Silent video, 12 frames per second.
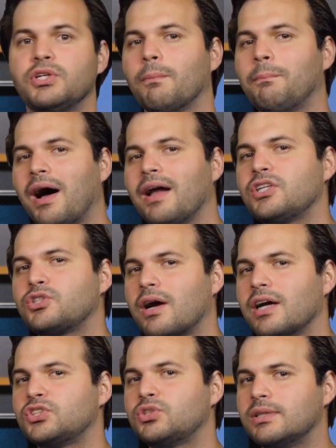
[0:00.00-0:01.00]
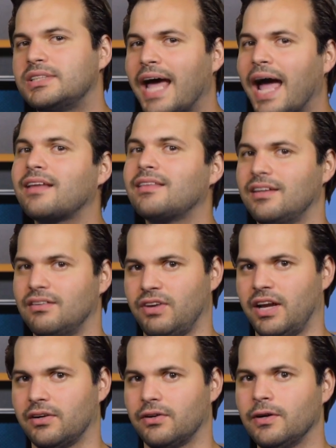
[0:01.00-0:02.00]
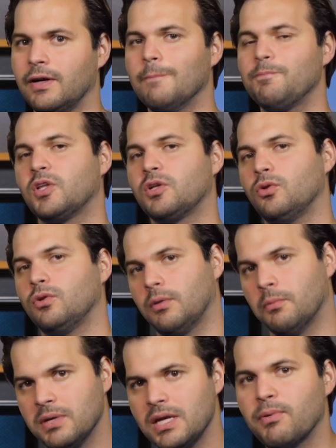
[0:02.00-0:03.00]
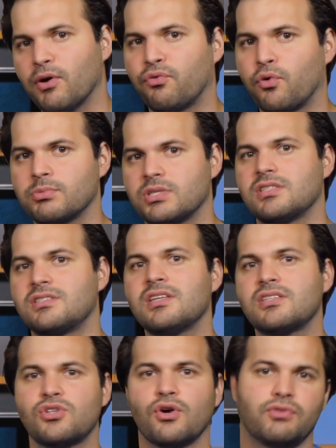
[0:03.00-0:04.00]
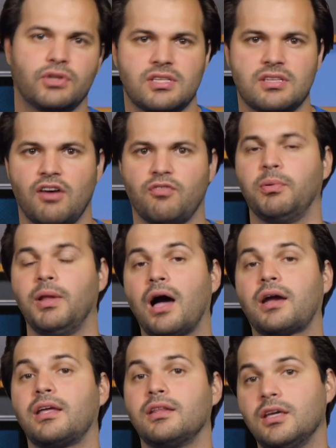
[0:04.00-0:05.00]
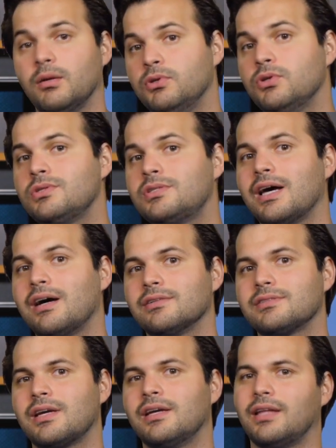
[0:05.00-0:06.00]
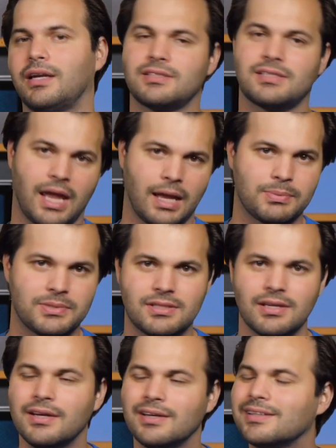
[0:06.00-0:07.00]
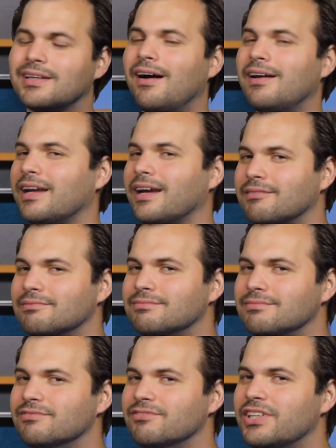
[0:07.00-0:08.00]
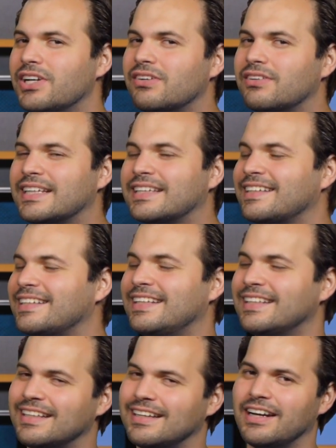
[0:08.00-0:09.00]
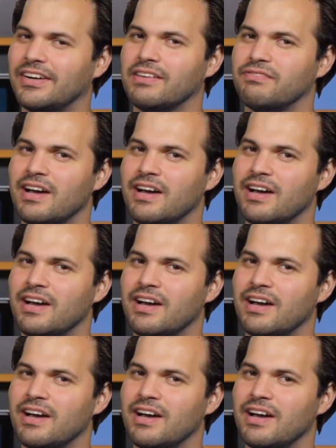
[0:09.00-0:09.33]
your body tries to attack the invader, the little amoeba forms a cyst over itself, blocking the immune cells, and then escapes. Cunning. Very cunning, Naegleria